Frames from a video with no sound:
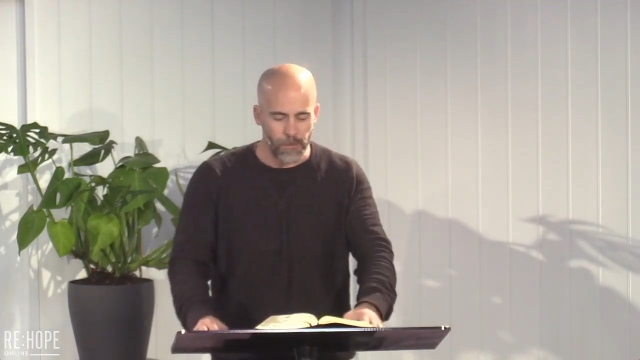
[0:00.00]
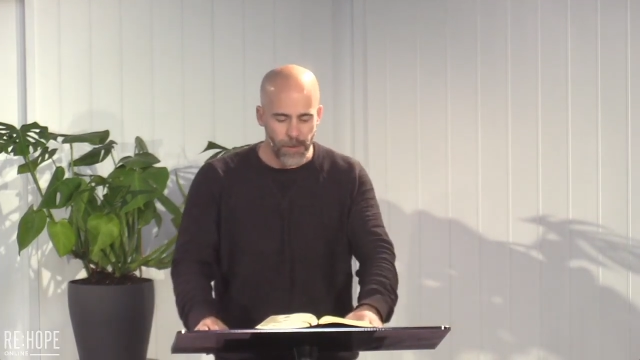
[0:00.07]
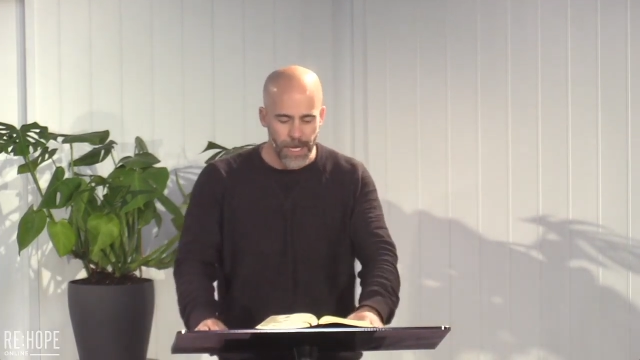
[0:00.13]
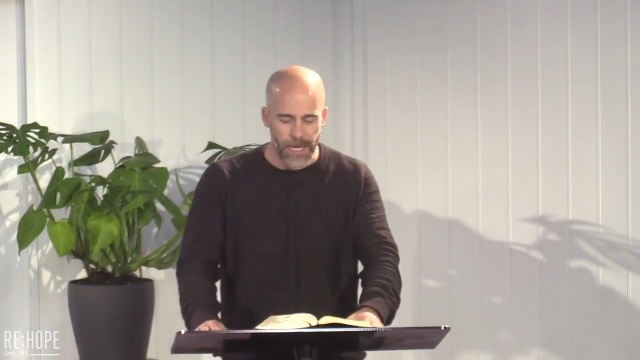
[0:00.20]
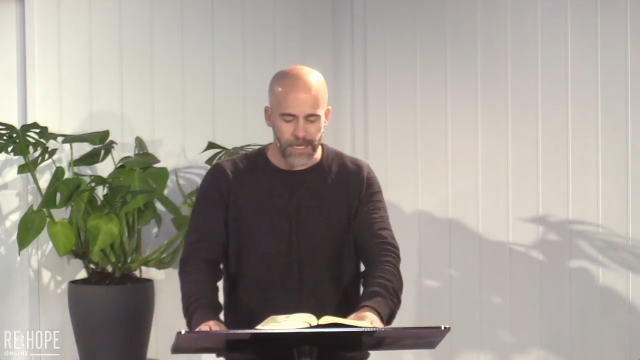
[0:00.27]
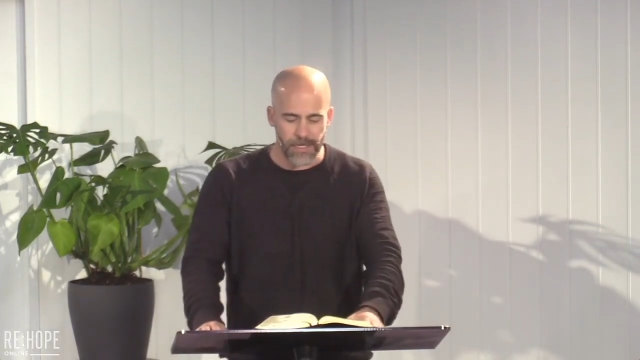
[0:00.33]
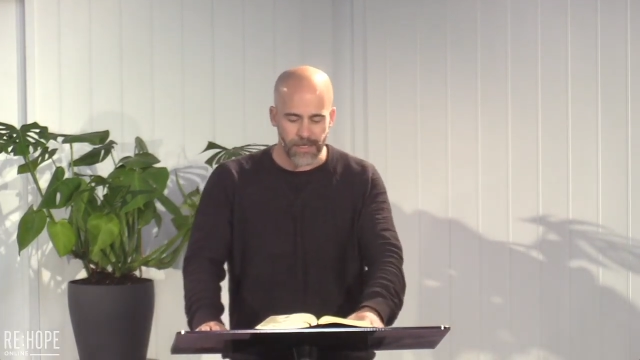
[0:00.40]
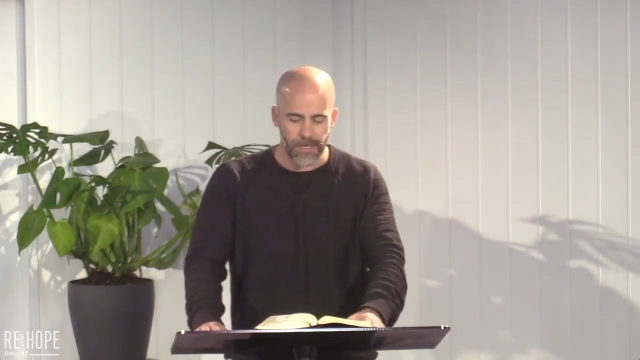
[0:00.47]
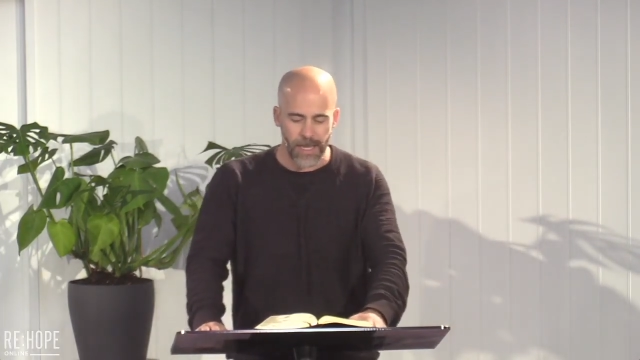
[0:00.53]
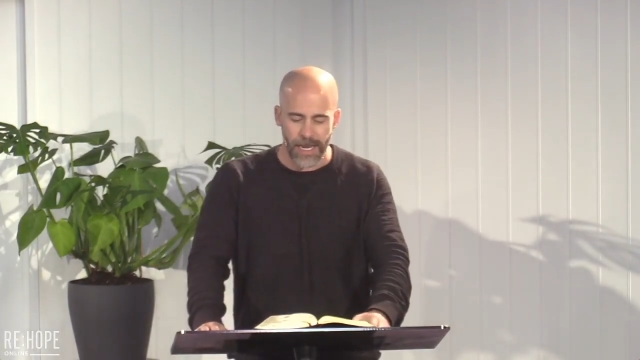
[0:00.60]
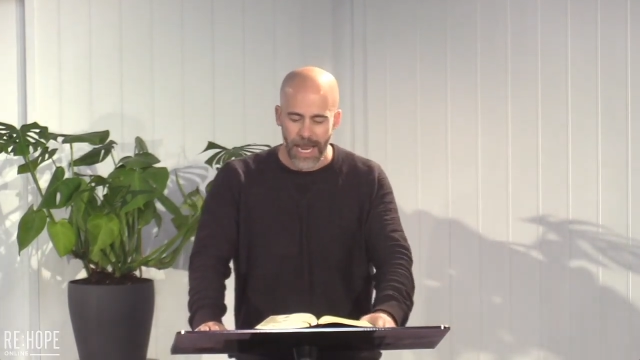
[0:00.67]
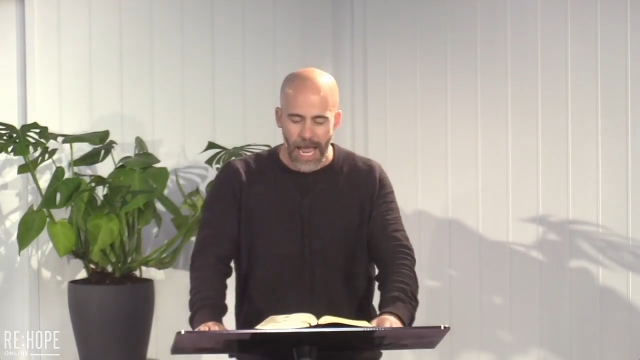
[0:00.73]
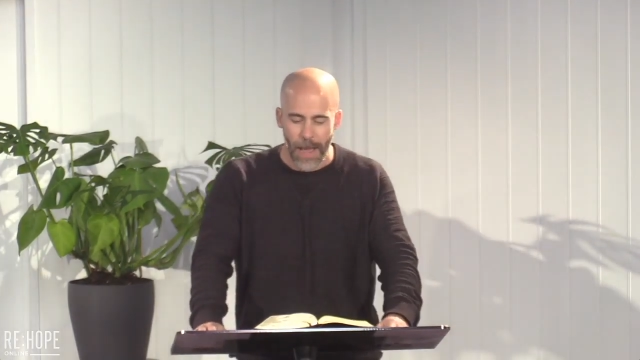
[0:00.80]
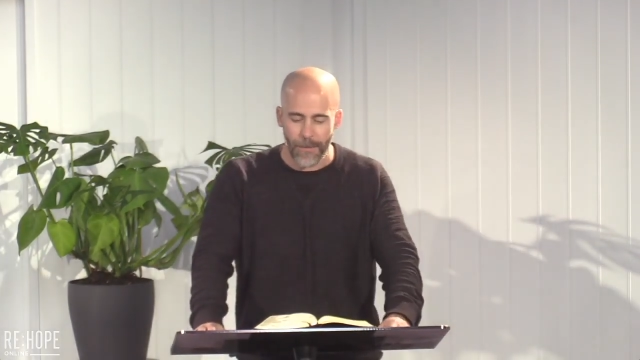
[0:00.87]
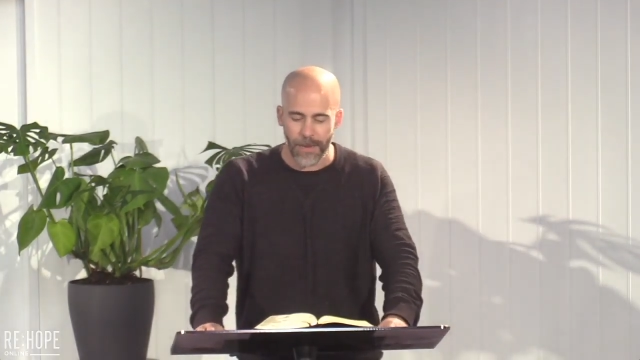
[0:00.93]
peace and
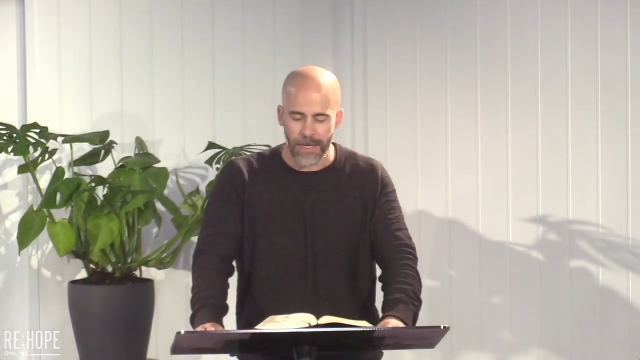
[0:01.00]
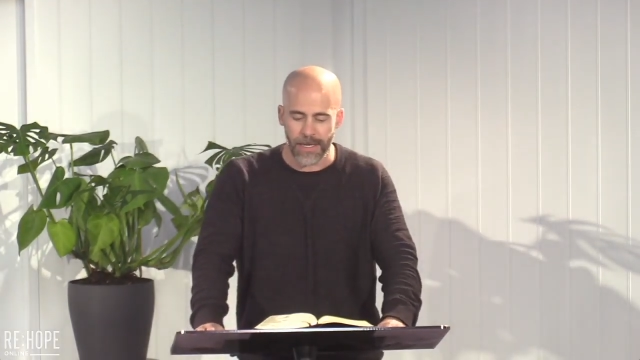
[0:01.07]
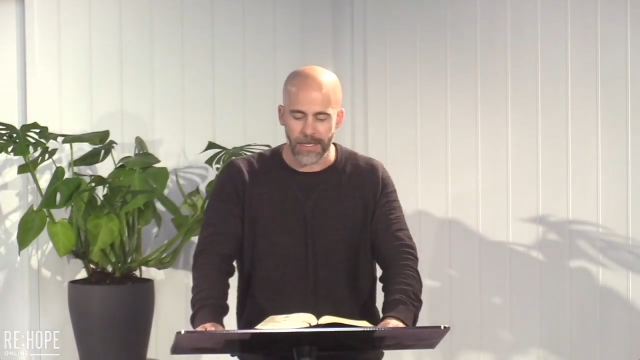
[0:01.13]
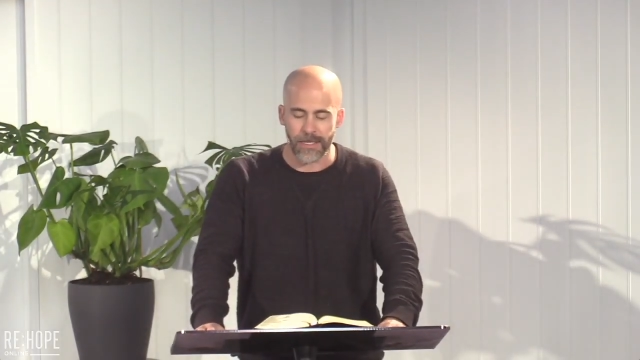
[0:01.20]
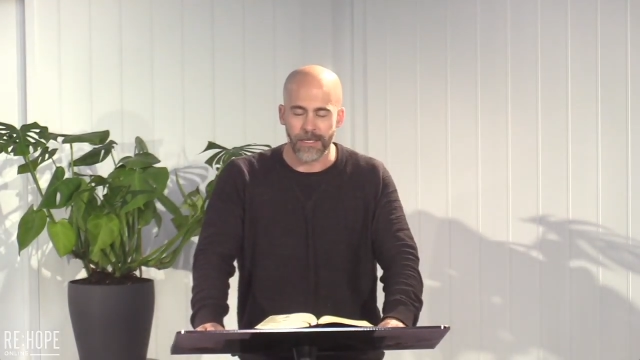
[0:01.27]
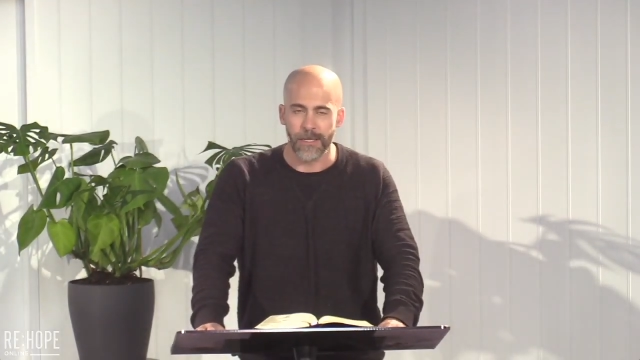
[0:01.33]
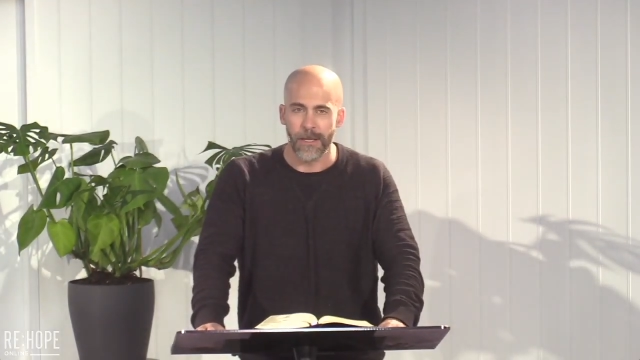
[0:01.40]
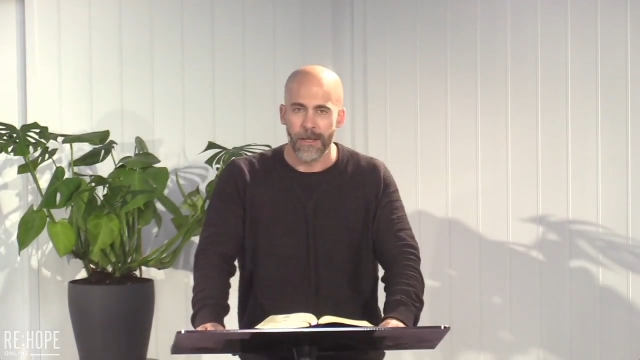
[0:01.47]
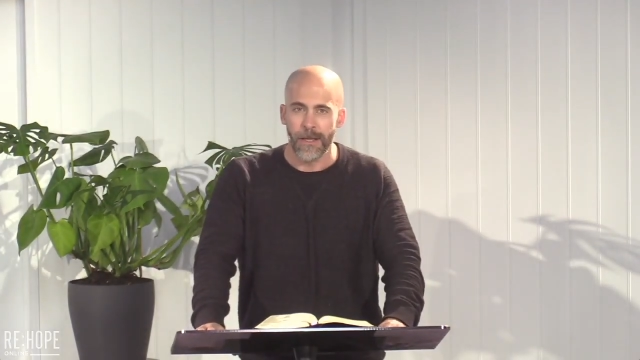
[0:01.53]
happiness.